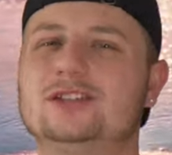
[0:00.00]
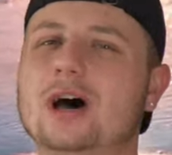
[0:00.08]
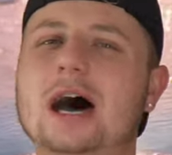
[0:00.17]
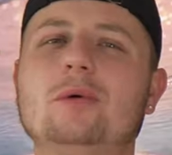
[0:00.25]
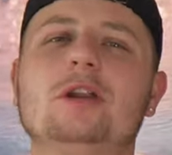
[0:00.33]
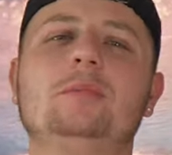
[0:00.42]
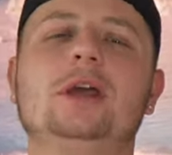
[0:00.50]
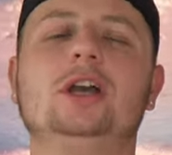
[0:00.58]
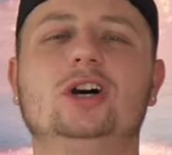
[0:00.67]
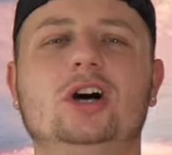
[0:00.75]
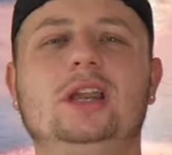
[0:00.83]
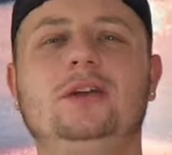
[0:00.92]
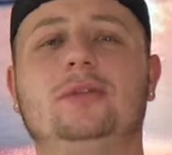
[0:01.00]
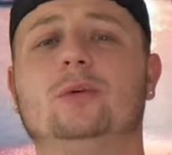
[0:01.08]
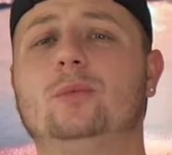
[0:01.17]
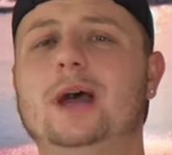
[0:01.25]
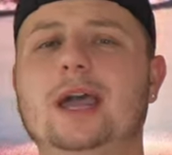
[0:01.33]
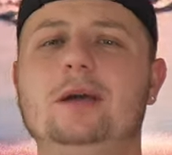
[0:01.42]
So I would have been good
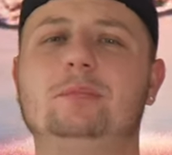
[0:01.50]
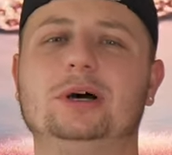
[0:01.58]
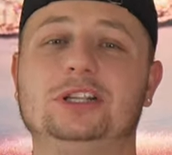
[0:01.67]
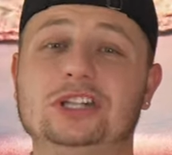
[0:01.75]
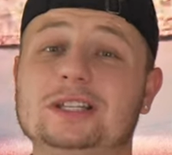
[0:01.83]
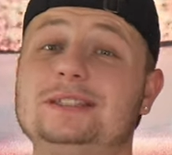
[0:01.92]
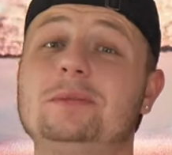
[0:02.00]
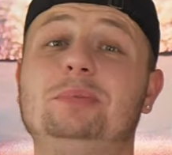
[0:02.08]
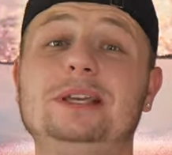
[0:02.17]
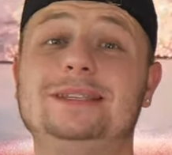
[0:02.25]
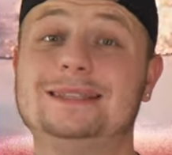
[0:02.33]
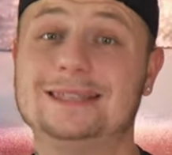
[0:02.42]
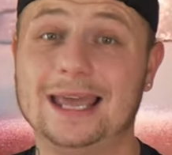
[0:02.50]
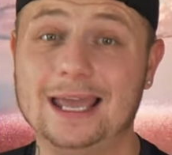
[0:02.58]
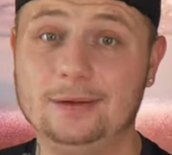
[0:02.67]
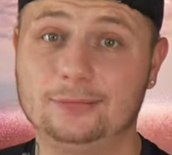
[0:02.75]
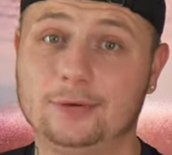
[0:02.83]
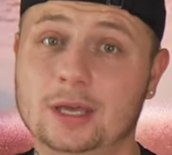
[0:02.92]
either way, but just to be
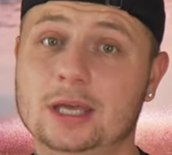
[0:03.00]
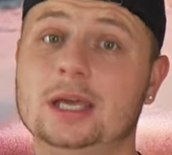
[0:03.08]
safe,